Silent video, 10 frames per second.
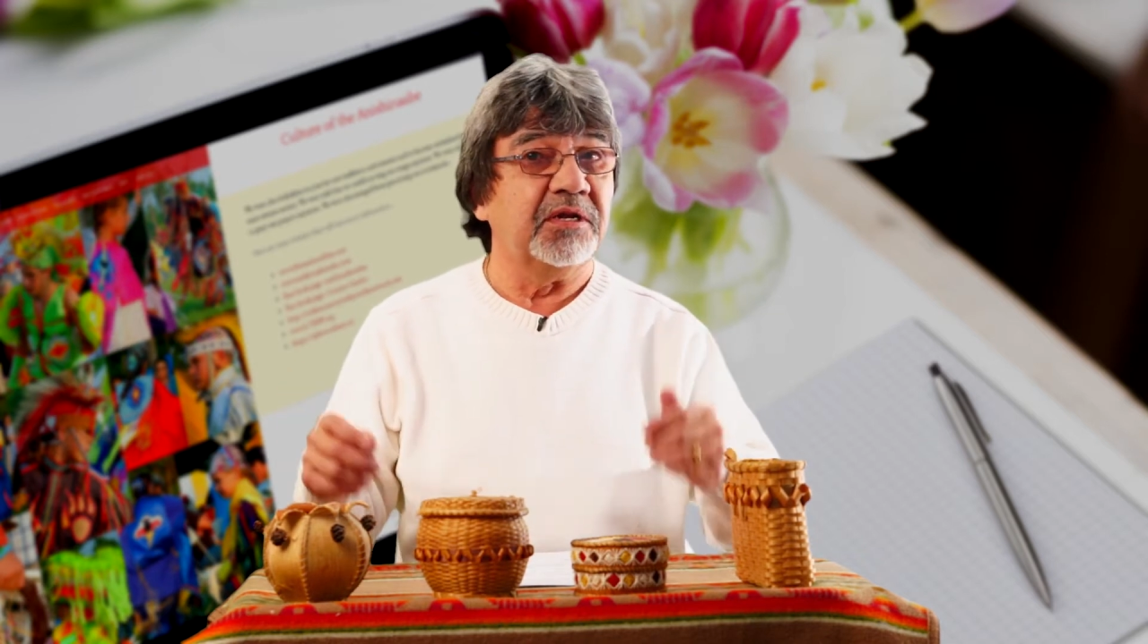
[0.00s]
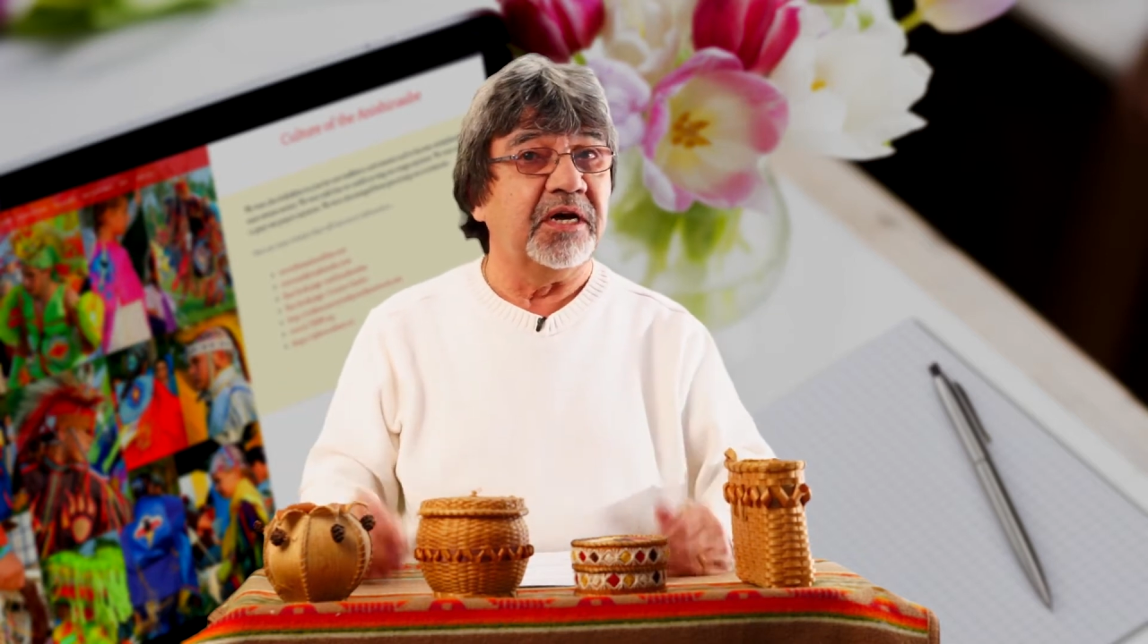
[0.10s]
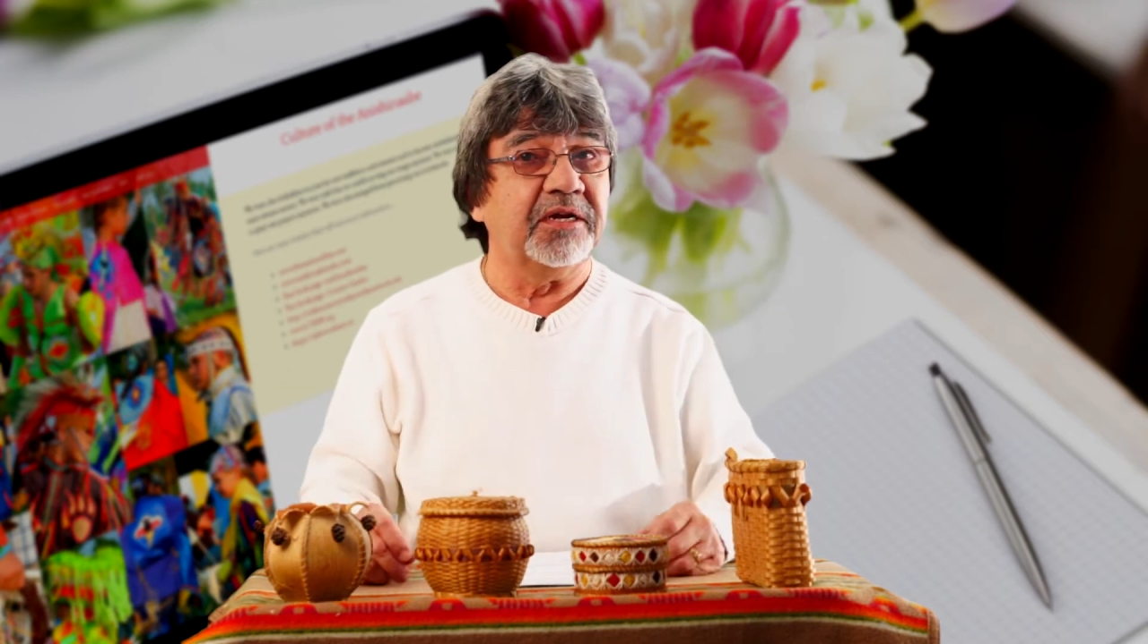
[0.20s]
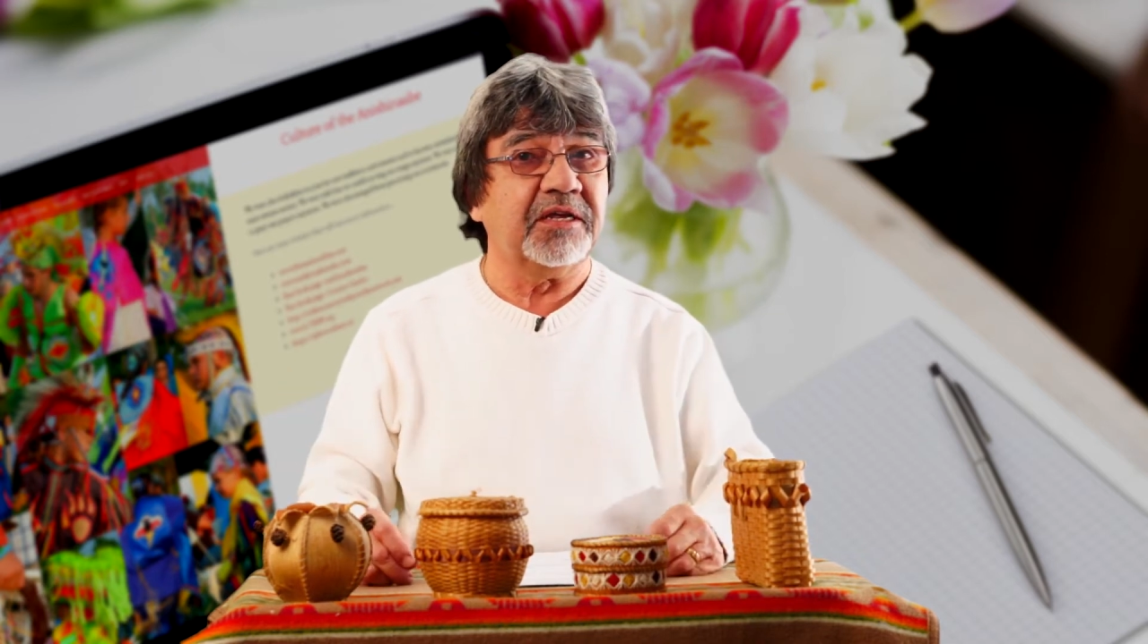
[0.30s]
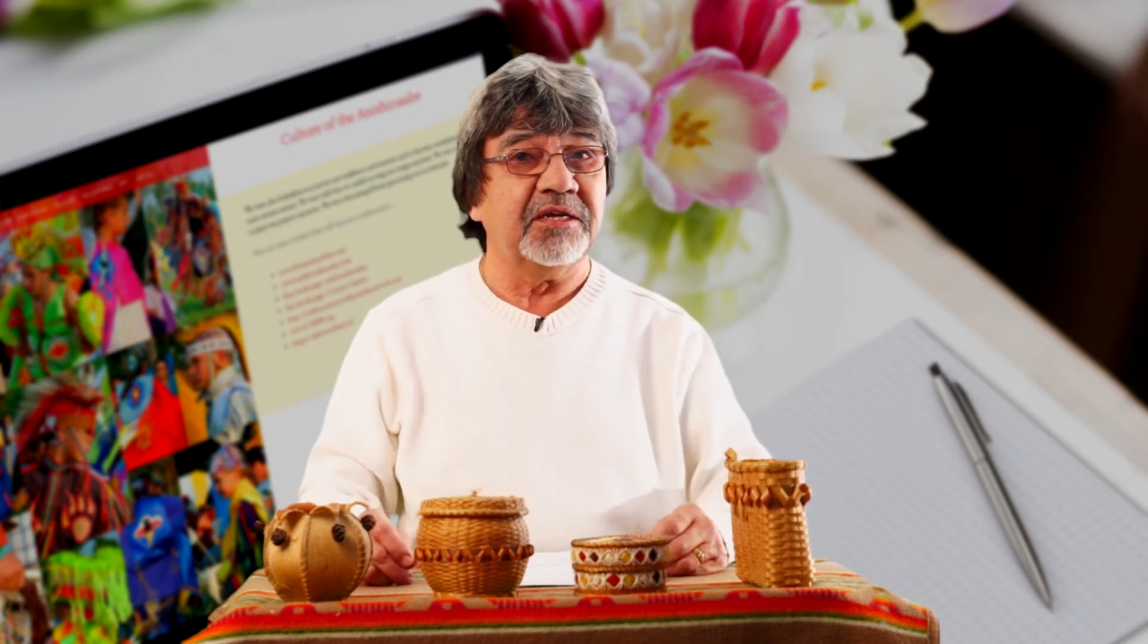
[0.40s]
a
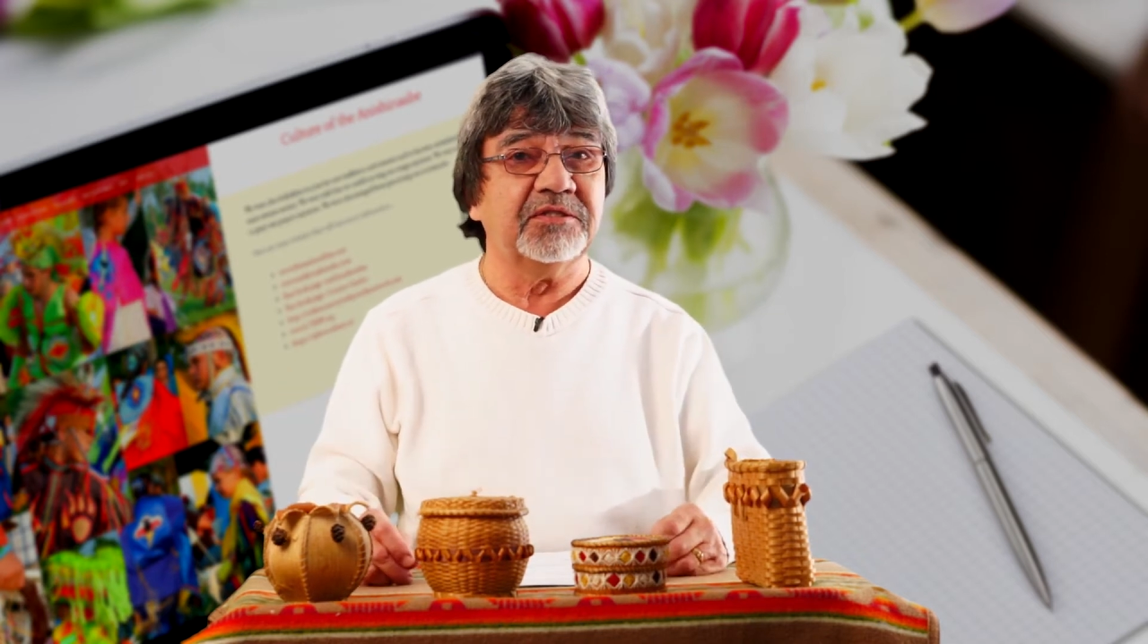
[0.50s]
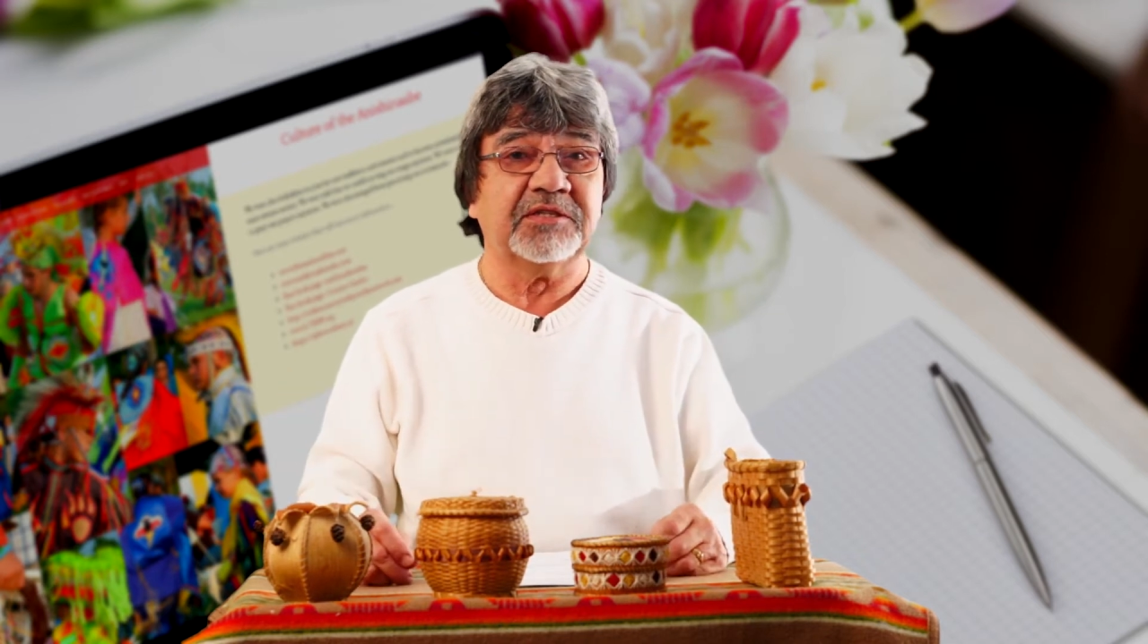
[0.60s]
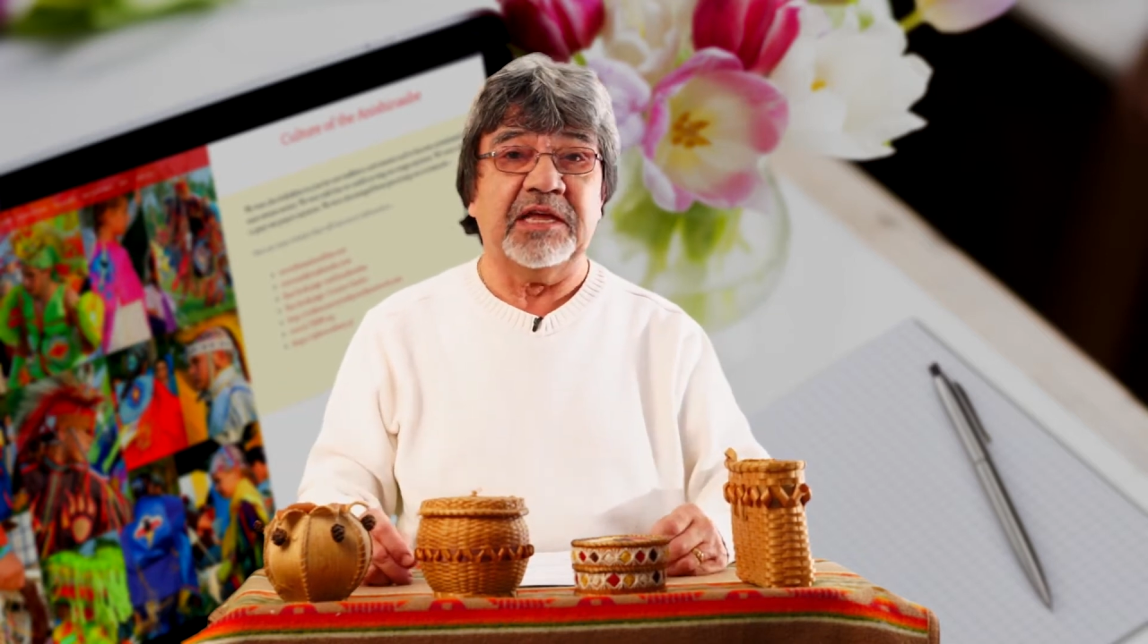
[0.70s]
lot of kids,